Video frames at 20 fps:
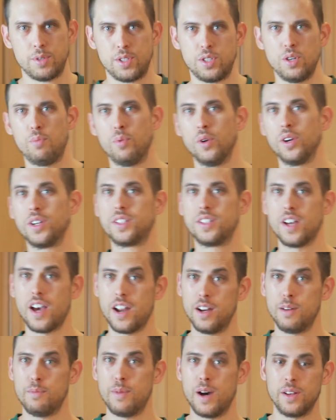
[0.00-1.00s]
super
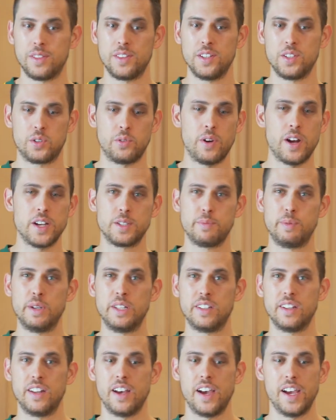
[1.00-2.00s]
excited about this recipe
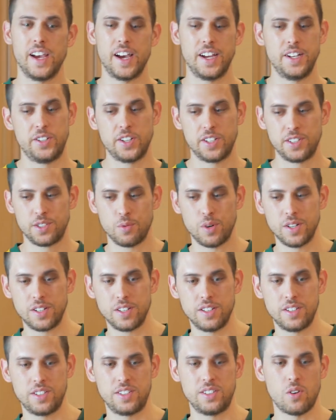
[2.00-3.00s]
today. I just went to
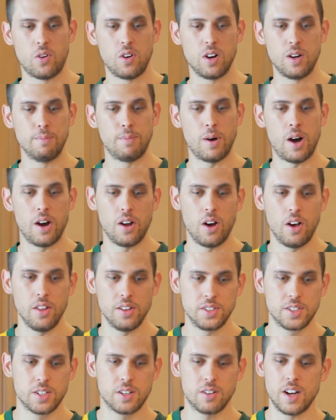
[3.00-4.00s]
the store and bought all
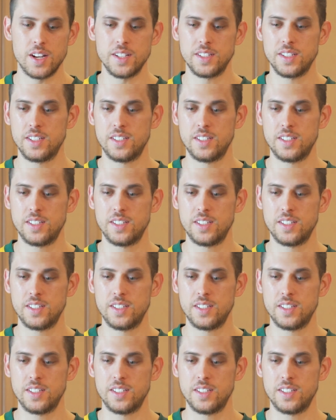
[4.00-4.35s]
this crazy